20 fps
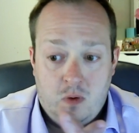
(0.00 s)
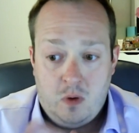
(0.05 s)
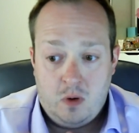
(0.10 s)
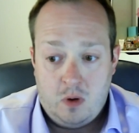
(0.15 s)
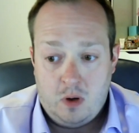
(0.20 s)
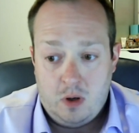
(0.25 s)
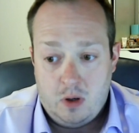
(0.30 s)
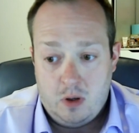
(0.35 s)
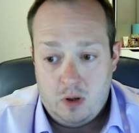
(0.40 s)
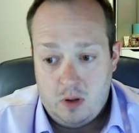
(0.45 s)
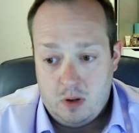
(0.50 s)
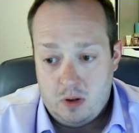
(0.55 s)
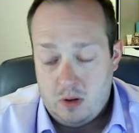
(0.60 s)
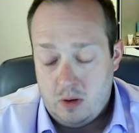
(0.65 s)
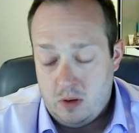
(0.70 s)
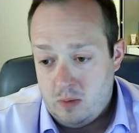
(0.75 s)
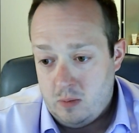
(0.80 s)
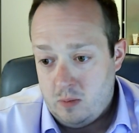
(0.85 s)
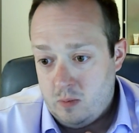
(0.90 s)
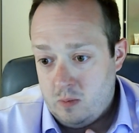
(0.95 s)

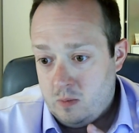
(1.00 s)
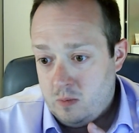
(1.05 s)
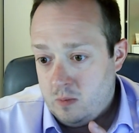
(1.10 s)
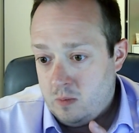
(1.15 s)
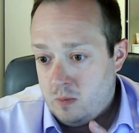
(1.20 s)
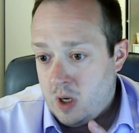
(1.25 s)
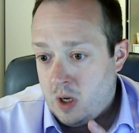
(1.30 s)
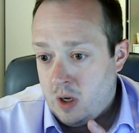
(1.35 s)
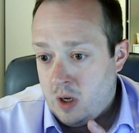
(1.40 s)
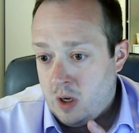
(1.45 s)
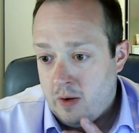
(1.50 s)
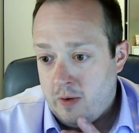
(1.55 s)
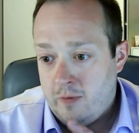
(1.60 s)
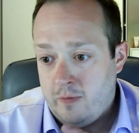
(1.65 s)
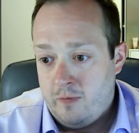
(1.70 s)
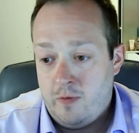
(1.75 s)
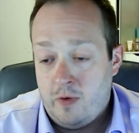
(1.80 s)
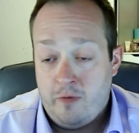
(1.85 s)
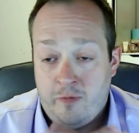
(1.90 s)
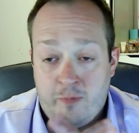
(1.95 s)

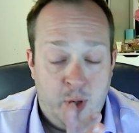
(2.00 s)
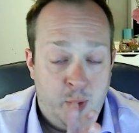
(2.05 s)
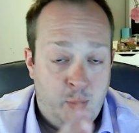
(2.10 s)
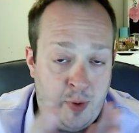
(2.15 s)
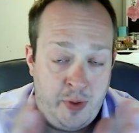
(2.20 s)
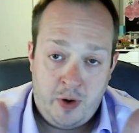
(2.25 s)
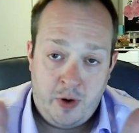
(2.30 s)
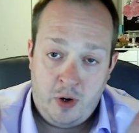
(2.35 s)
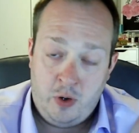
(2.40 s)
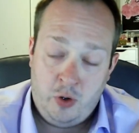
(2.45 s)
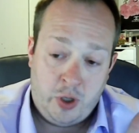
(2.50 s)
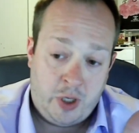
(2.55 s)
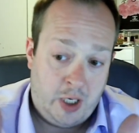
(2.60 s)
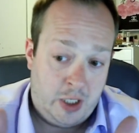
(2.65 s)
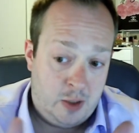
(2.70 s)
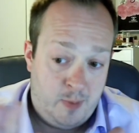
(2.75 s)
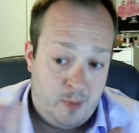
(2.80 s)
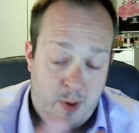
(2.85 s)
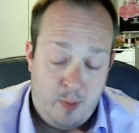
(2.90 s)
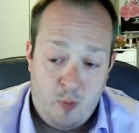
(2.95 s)
of people that are
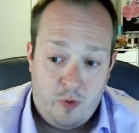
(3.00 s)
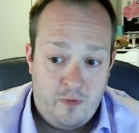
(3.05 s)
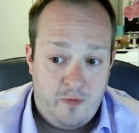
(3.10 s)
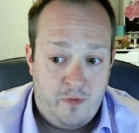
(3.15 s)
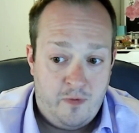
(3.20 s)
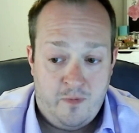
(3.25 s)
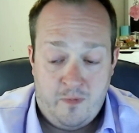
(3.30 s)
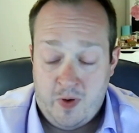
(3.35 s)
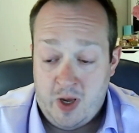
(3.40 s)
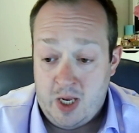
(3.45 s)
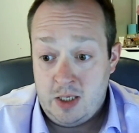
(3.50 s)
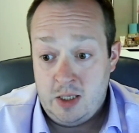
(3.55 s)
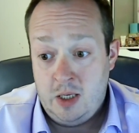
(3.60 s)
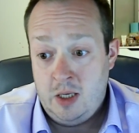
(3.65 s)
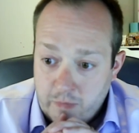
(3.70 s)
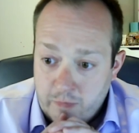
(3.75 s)
looking to be more fit,